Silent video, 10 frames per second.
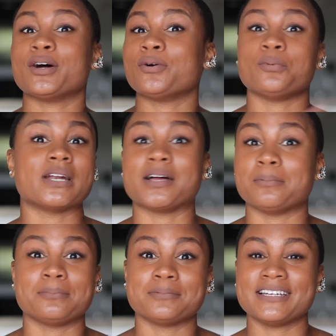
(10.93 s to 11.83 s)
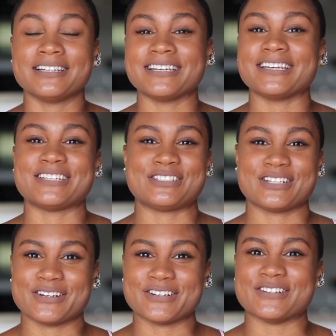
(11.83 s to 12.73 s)
what up? It's your
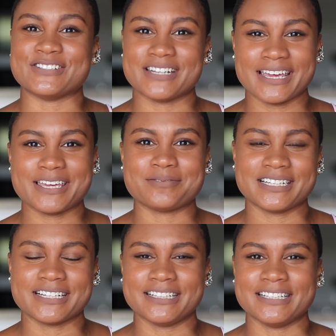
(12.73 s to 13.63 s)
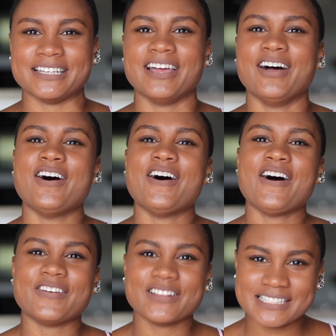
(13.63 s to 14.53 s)
girl, Jená Utley,
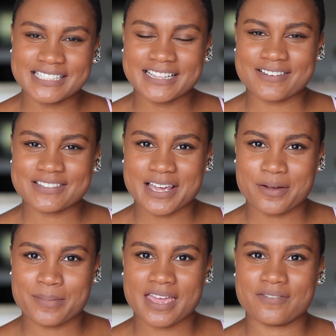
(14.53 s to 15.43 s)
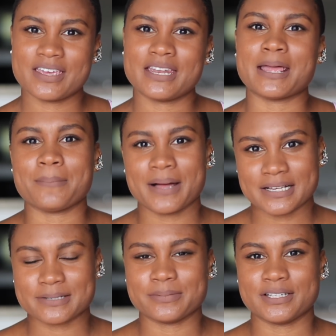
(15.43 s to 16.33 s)
holistic lifestyle maven and
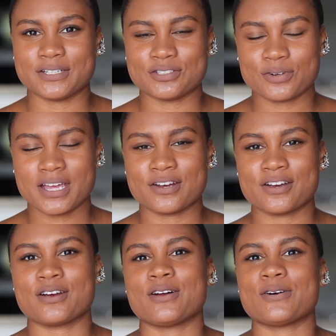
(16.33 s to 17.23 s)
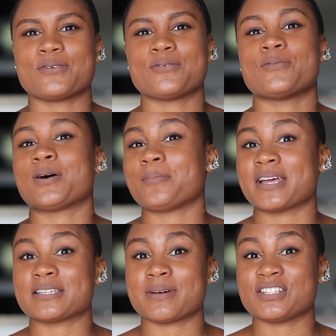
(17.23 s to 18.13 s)
possibility trainer. Welcome
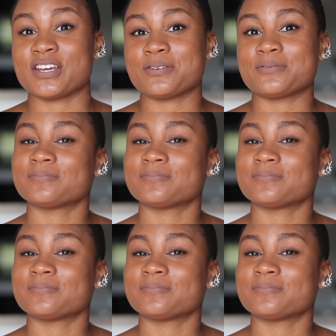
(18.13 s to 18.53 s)
back to my channel.